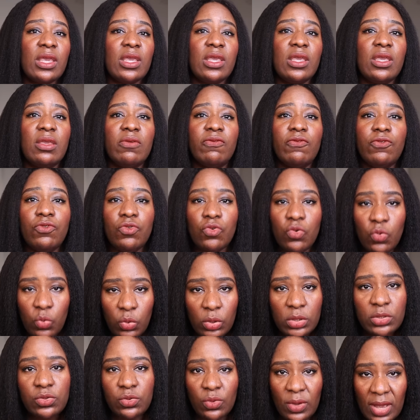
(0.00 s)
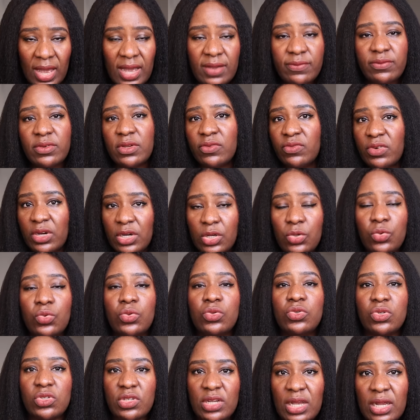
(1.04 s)
If you want to have a very good
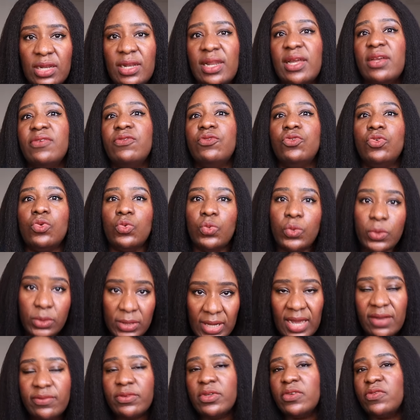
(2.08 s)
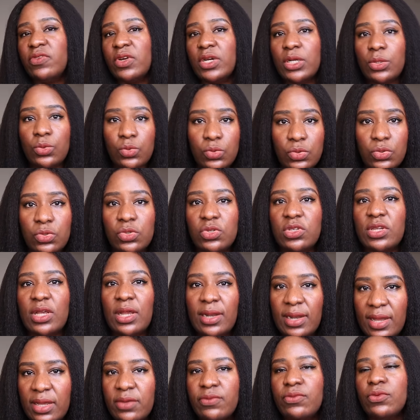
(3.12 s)
social life, you would have a very good social
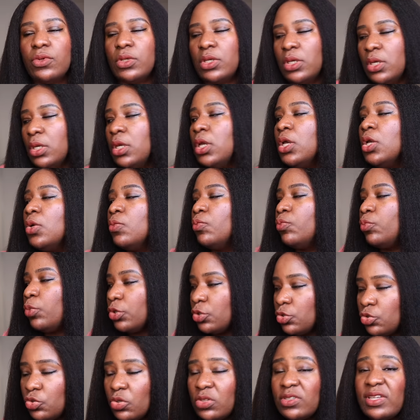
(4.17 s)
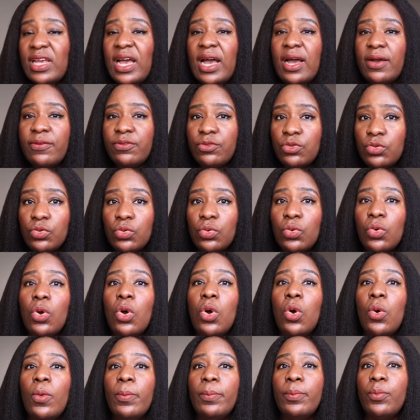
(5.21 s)
life, okay? But you just have to
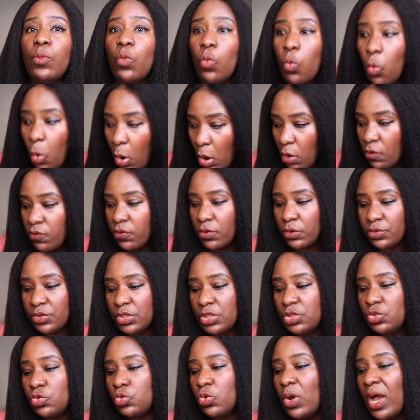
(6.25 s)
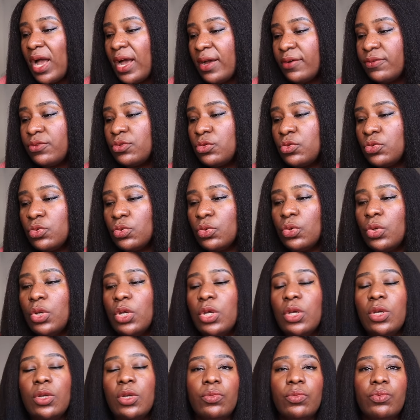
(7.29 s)
work for it. You have to,
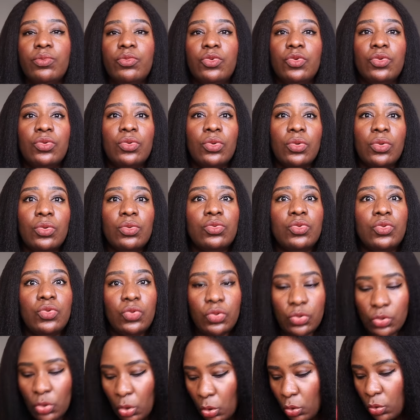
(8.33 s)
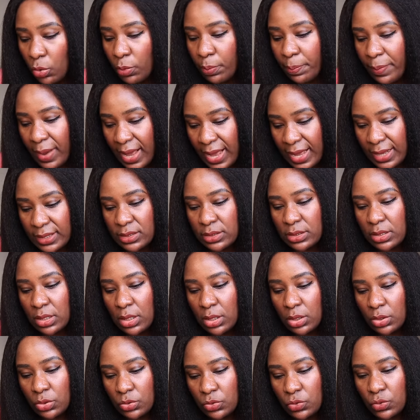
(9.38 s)
you know, do your own part
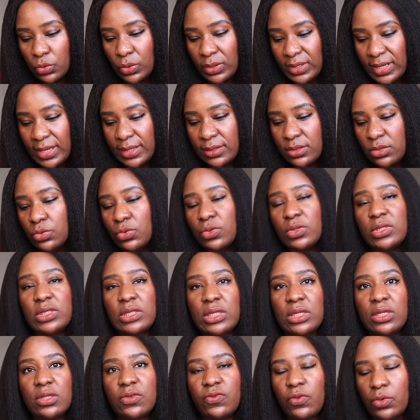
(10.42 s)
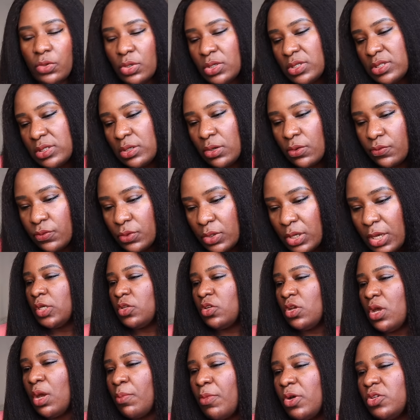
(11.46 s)
to get those things for yourself, okay?
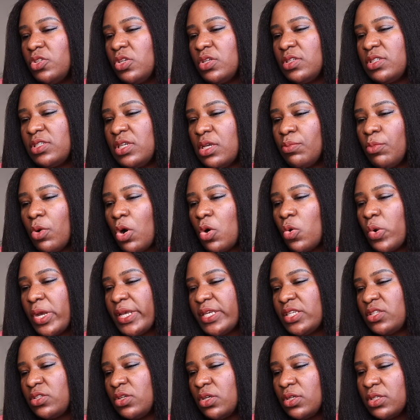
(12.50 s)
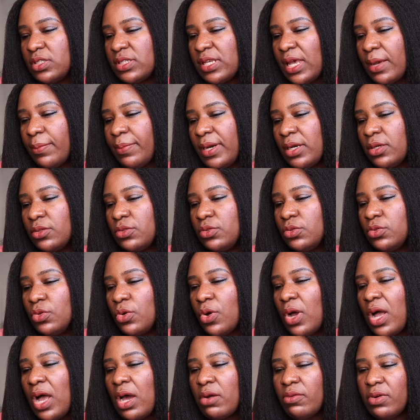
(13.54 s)
So I'm also seeing more questions about, you
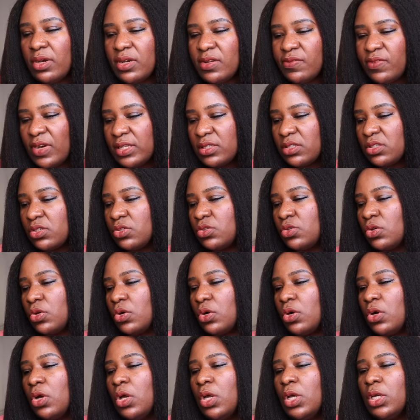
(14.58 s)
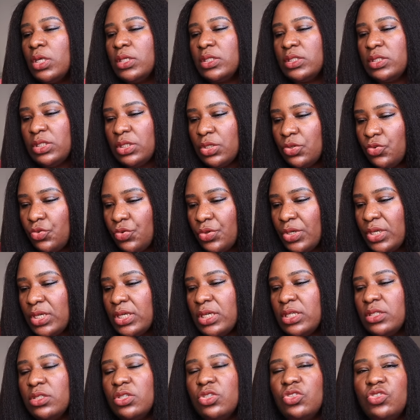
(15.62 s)
know, how relevant is your
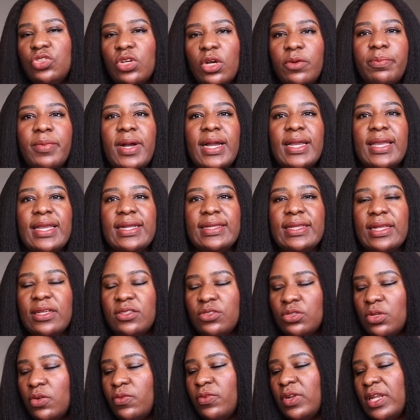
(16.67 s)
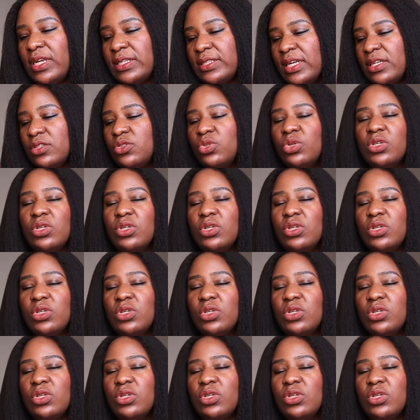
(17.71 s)
degree in the job market and stuff like that.